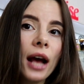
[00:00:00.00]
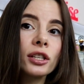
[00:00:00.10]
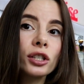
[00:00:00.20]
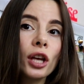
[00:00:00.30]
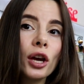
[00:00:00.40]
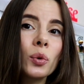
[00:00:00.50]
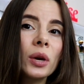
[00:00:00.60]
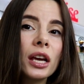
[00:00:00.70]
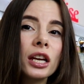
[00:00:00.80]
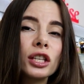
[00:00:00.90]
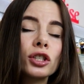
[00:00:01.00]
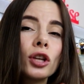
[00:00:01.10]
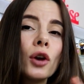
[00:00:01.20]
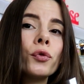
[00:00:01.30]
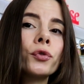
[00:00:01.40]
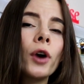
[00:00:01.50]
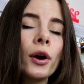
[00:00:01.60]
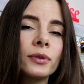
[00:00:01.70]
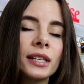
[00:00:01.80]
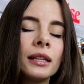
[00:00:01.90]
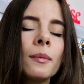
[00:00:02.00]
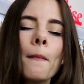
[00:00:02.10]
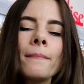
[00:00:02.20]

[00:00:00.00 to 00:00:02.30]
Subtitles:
and so it is so frozen